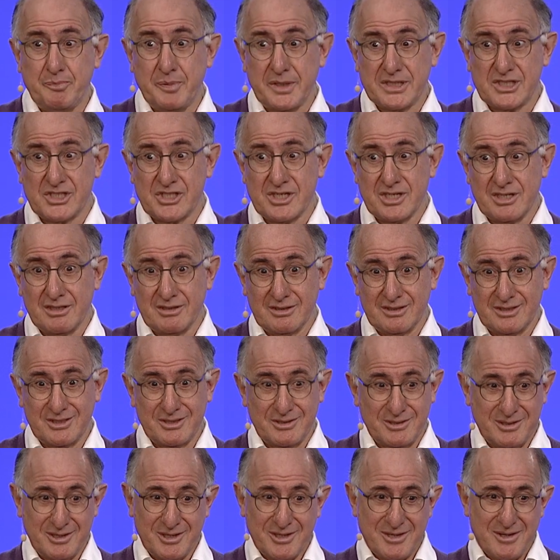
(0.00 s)

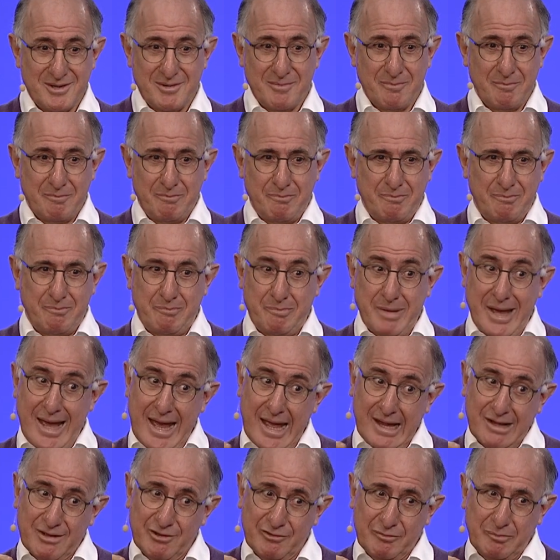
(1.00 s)
business,
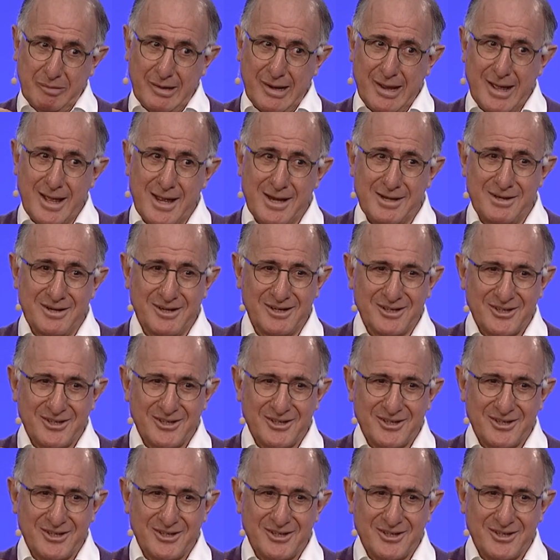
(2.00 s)
back of plane.